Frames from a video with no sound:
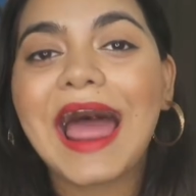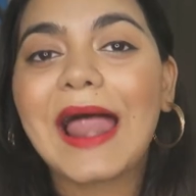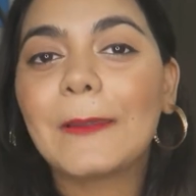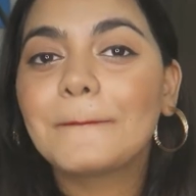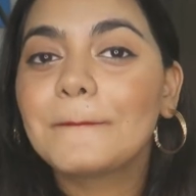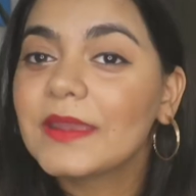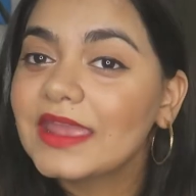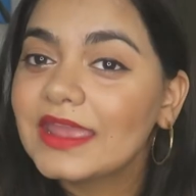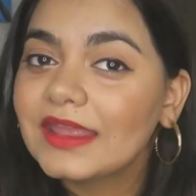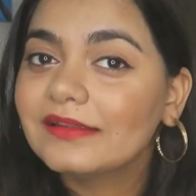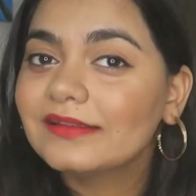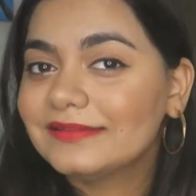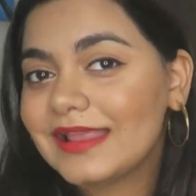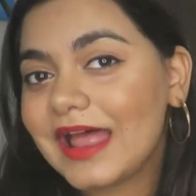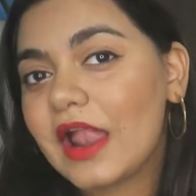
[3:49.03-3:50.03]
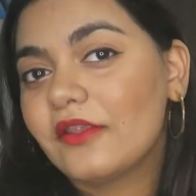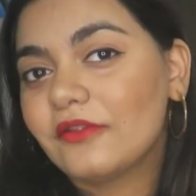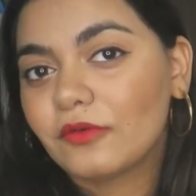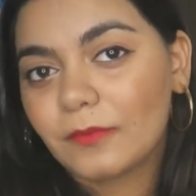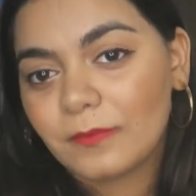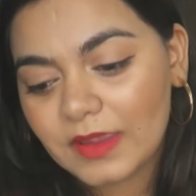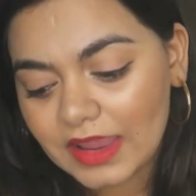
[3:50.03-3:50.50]
and P
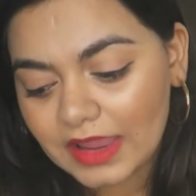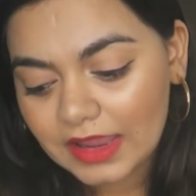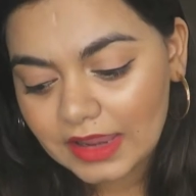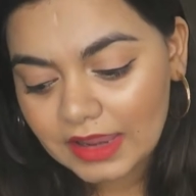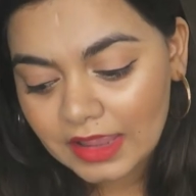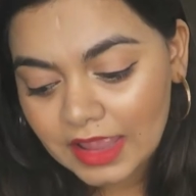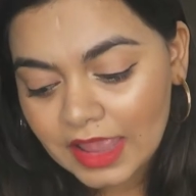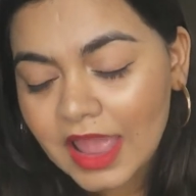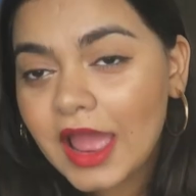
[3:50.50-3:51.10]
stands for pink.